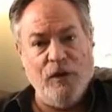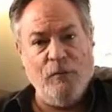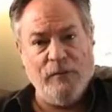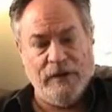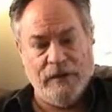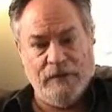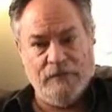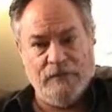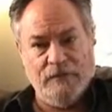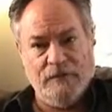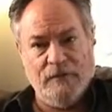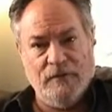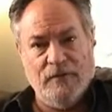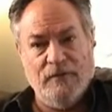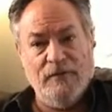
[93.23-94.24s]
Tell me
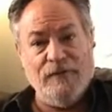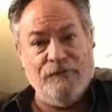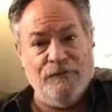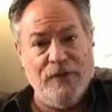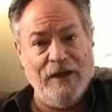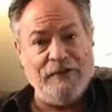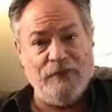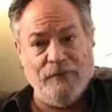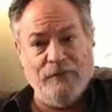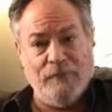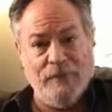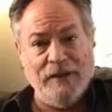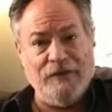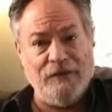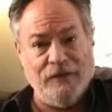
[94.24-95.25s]
if that
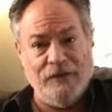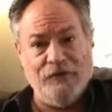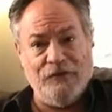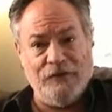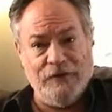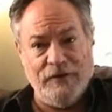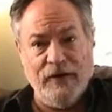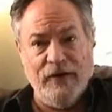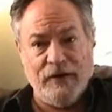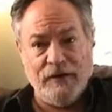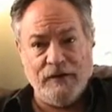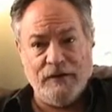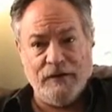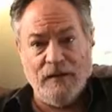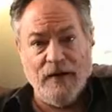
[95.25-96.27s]
doesn't make sense
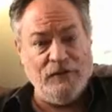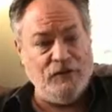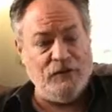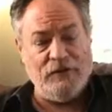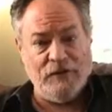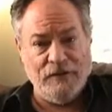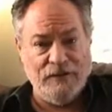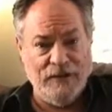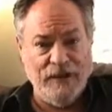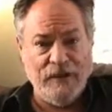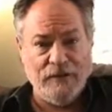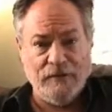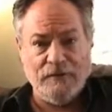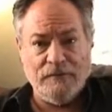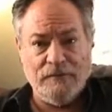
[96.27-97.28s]
today, as it did
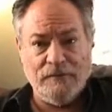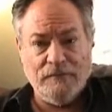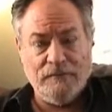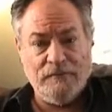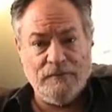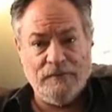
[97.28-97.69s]
then.